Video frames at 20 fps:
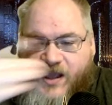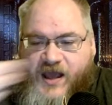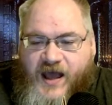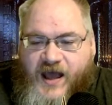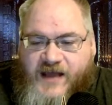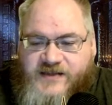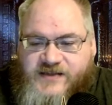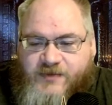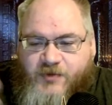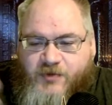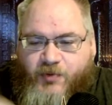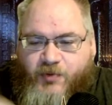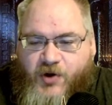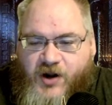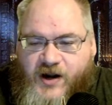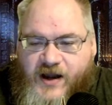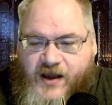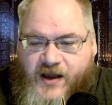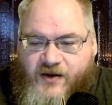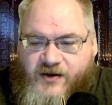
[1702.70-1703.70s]
As someone
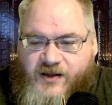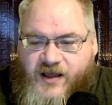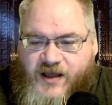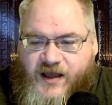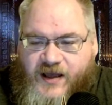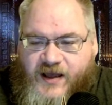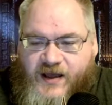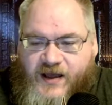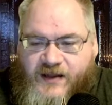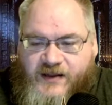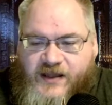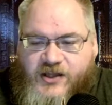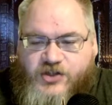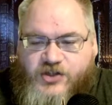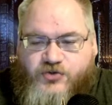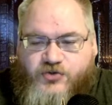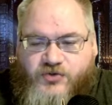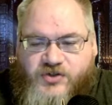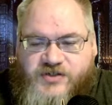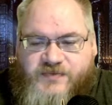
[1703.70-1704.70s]
pointed out uh, Alea
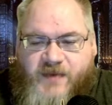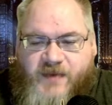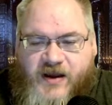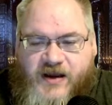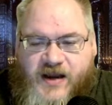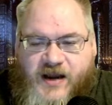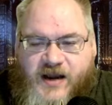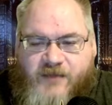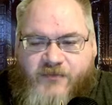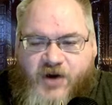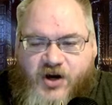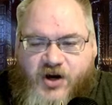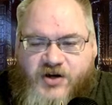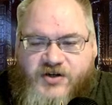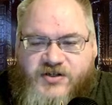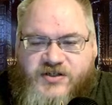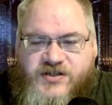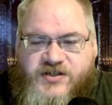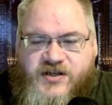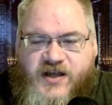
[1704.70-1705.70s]
tools magnetic
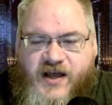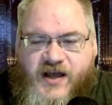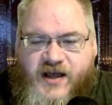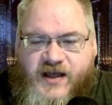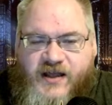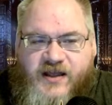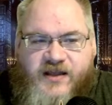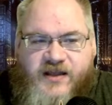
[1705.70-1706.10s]
markers uh,